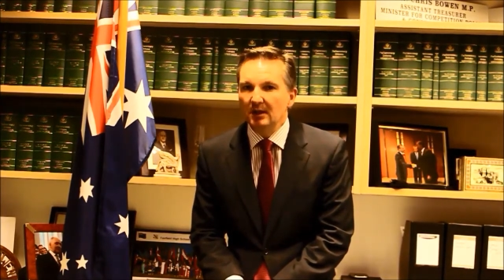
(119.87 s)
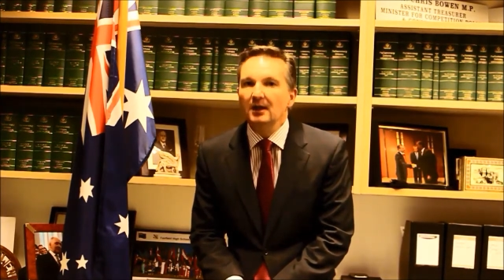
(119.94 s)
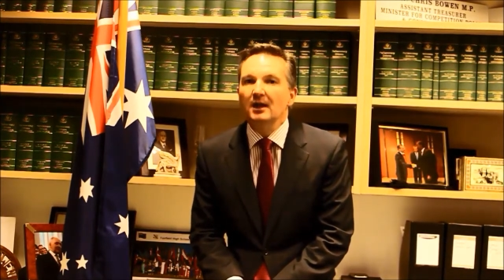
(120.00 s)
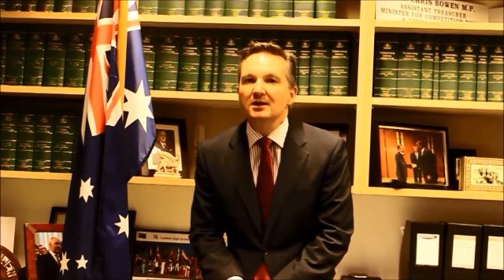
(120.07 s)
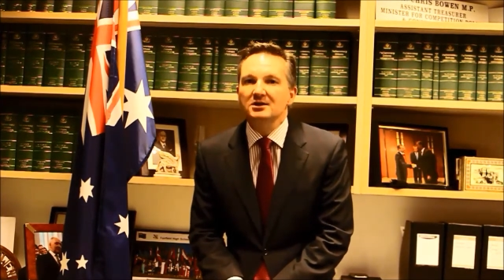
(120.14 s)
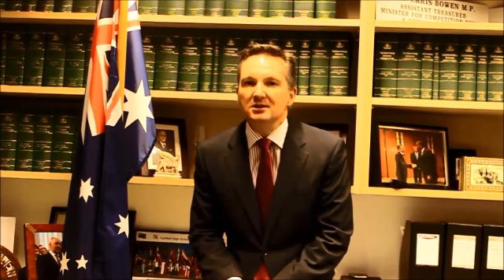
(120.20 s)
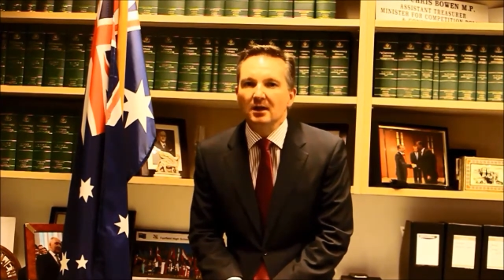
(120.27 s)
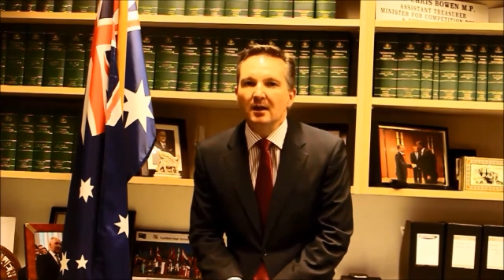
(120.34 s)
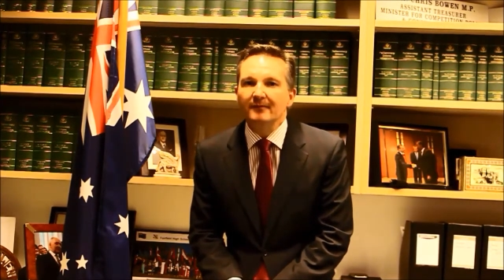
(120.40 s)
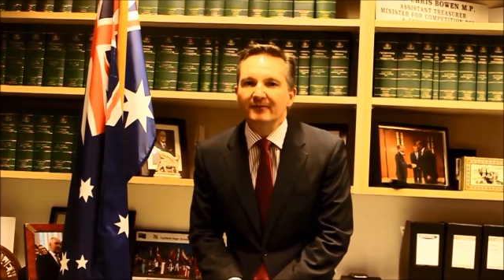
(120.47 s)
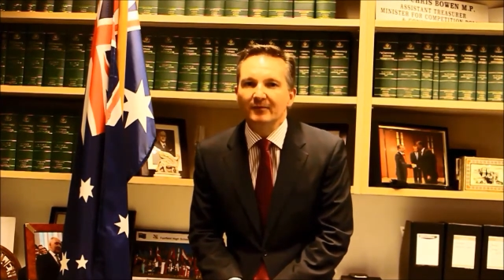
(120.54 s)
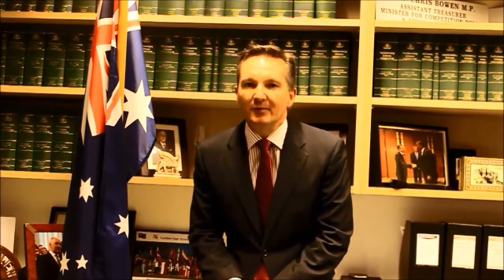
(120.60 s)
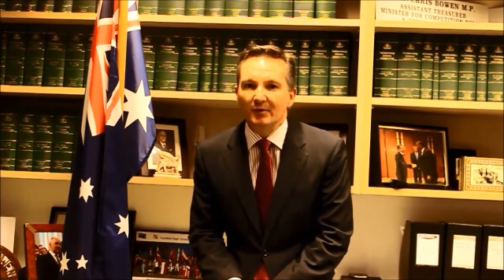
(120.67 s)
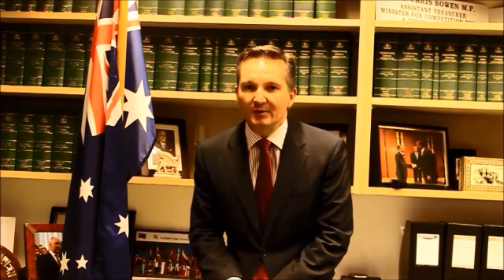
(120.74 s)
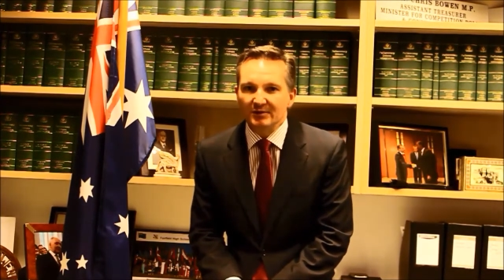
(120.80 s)
It's time
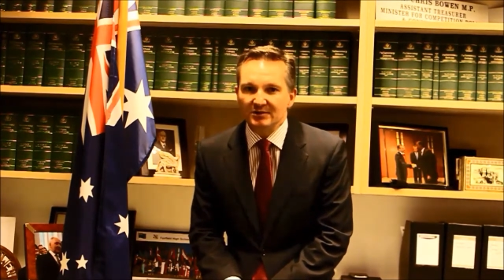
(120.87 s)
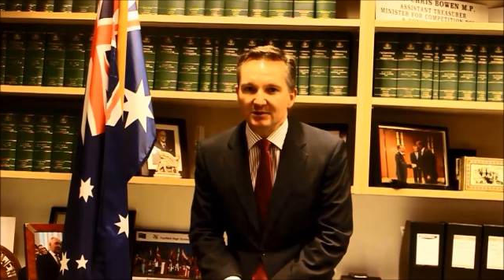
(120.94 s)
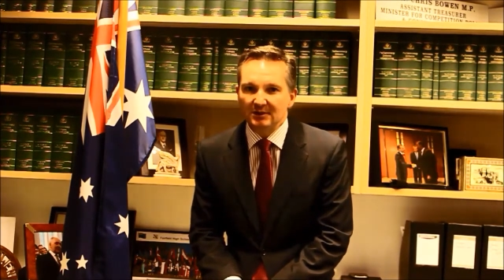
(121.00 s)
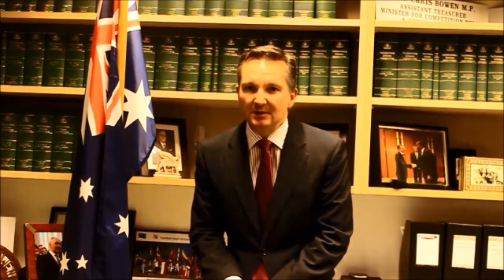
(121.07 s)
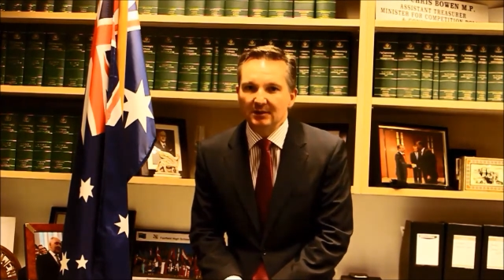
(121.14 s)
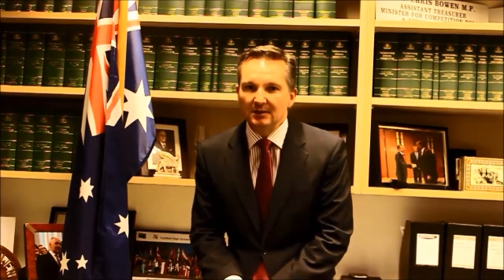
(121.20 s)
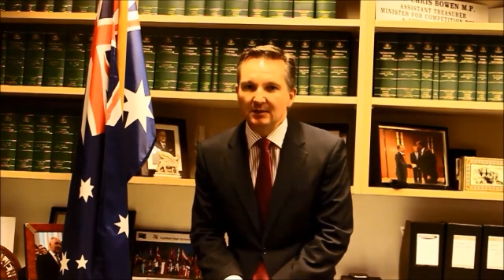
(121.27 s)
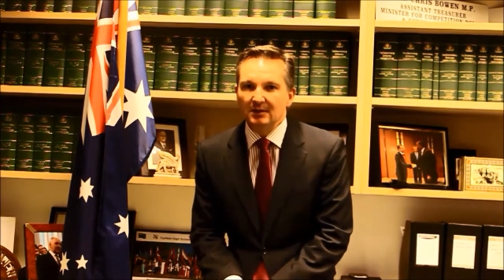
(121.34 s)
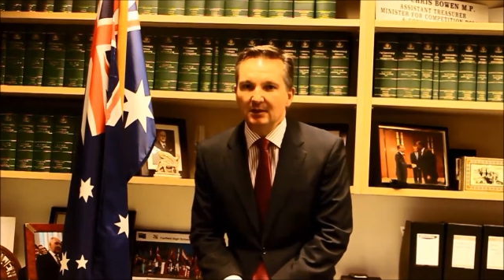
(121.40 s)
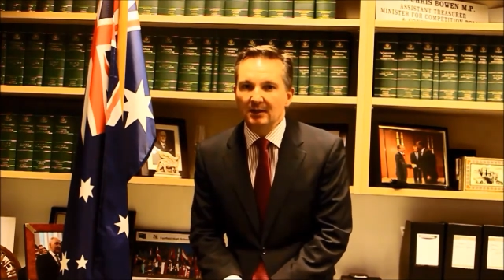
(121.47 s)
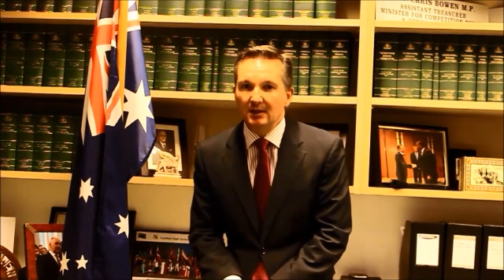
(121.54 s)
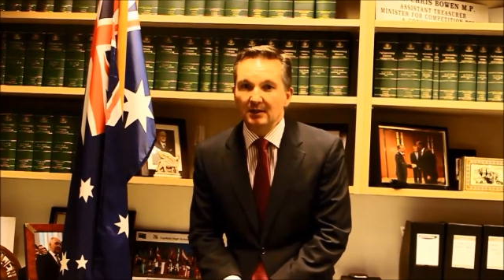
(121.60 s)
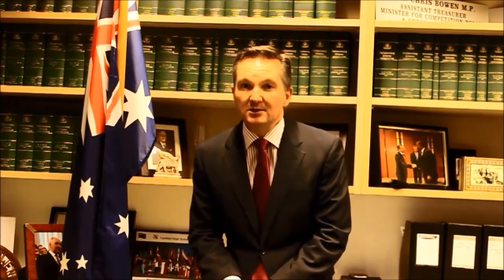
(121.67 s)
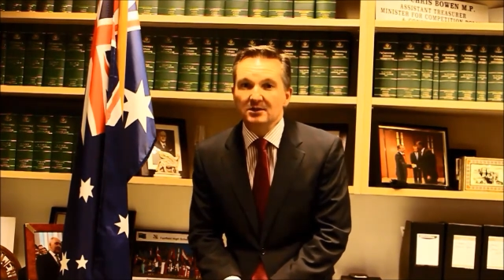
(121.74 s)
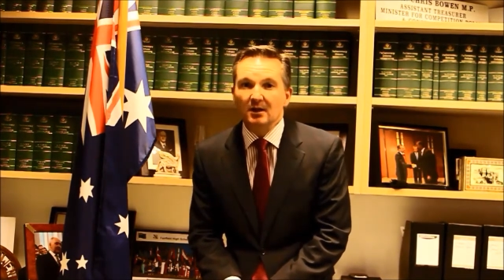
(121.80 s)
for honesty.
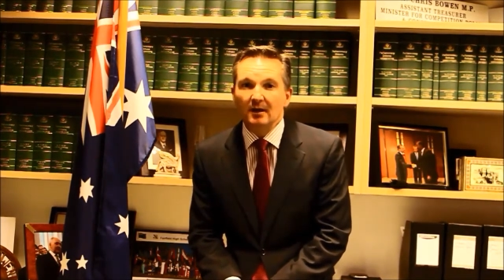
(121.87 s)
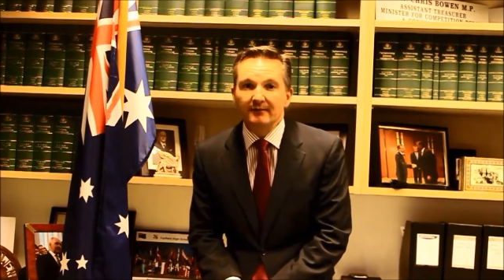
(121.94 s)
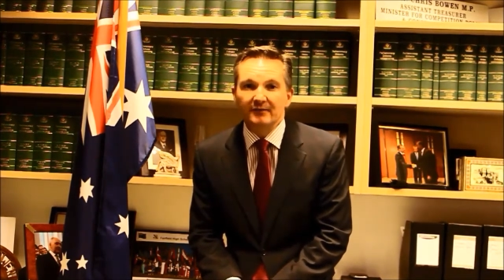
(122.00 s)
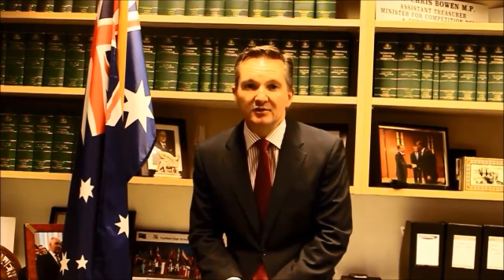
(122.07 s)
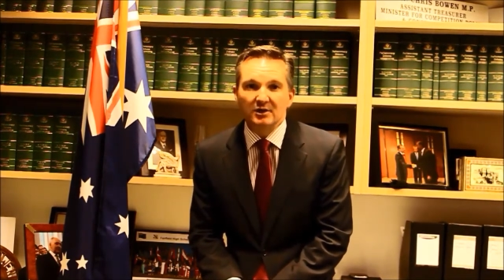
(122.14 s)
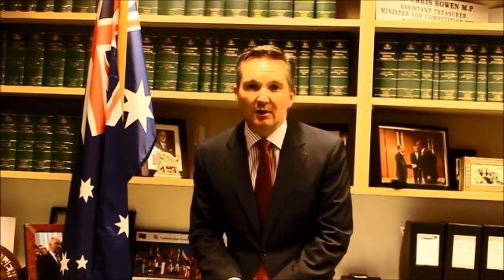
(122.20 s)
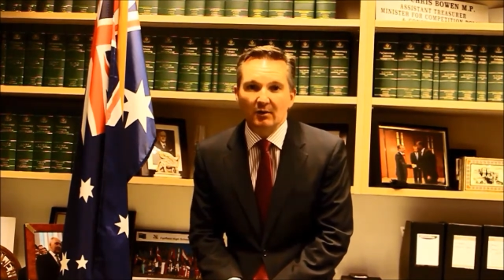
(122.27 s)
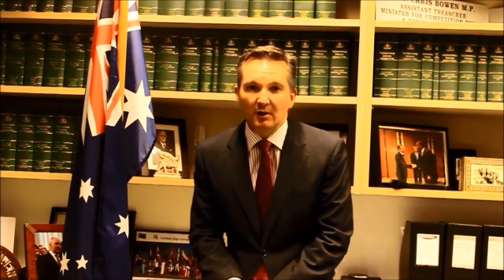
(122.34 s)
It's time for Joe